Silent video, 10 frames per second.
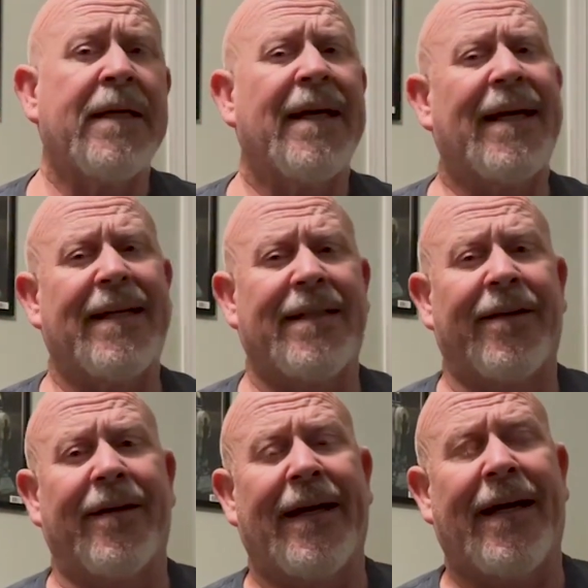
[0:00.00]
And
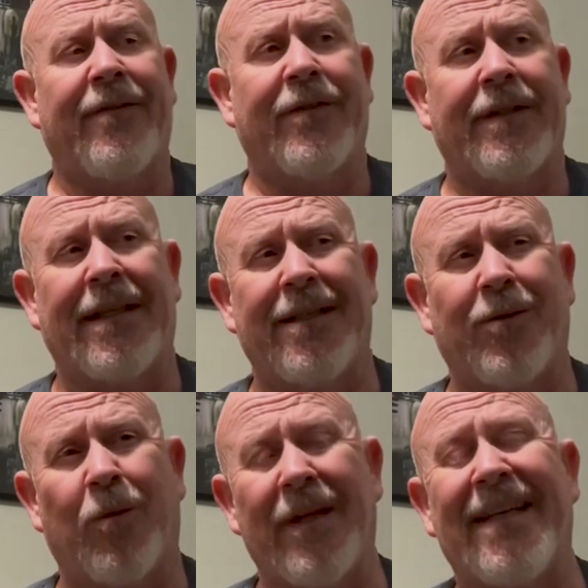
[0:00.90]
the
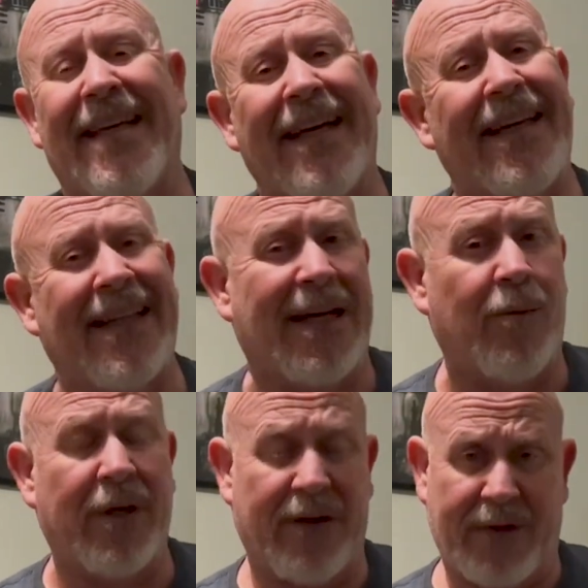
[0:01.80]
one gig that I
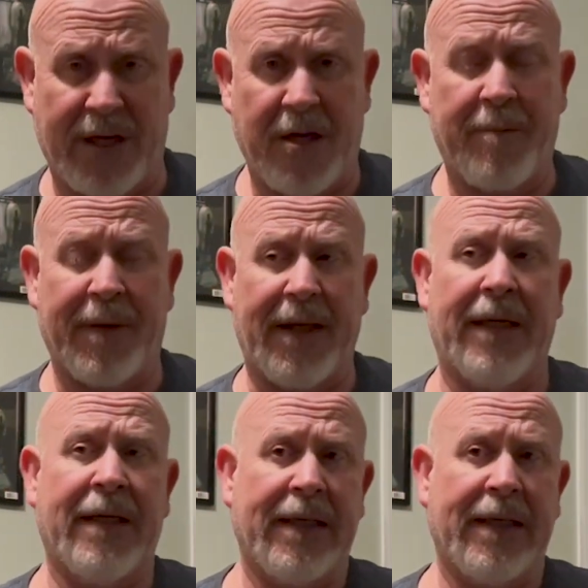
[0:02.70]
will give the company